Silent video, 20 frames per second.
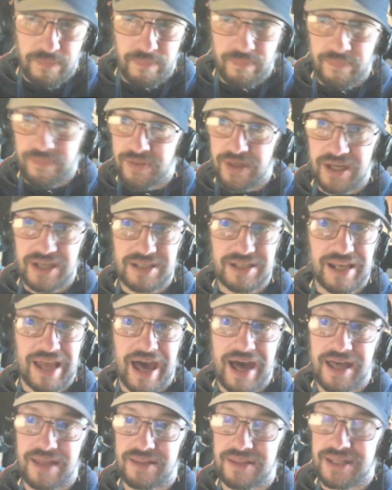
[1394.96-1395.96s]
this
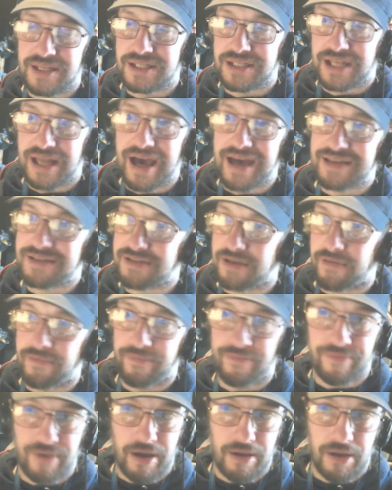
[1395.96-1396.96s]
lasts a
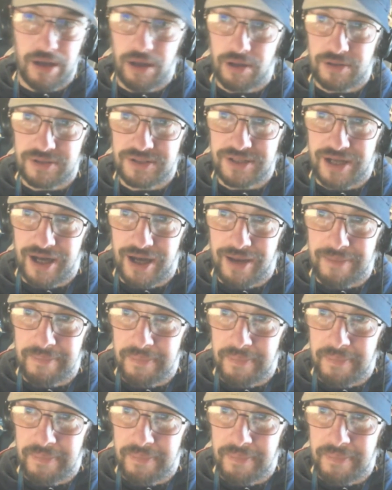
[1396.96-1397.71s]
very long time.